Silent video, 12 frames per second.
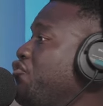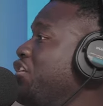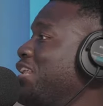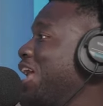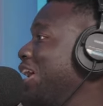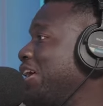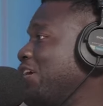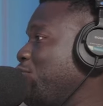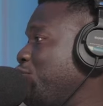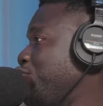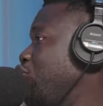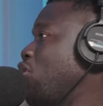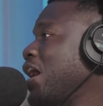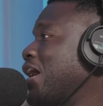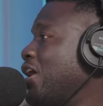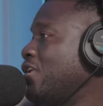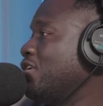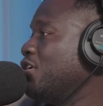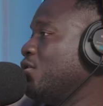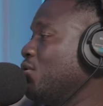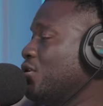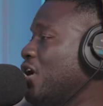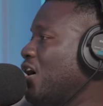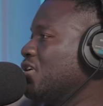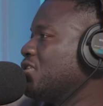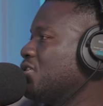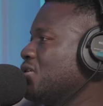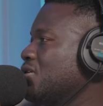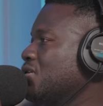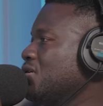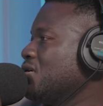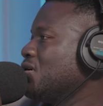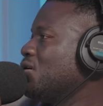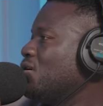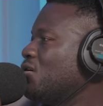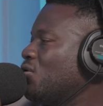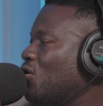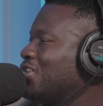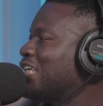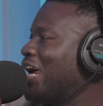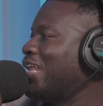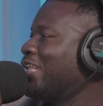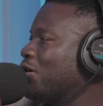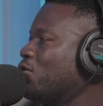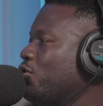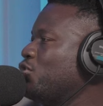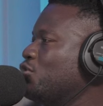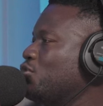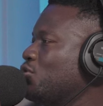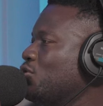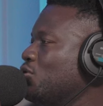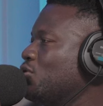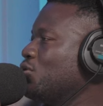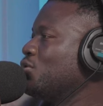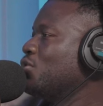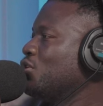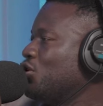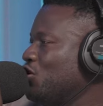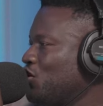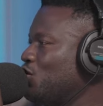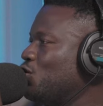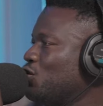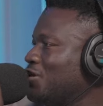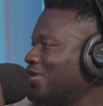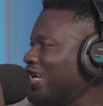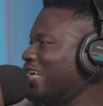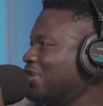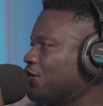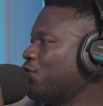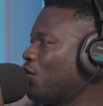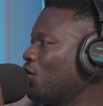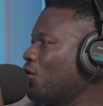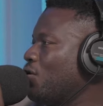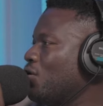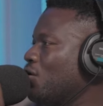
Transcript: Chi like pure Akan, you know, does, what are they going to use it for?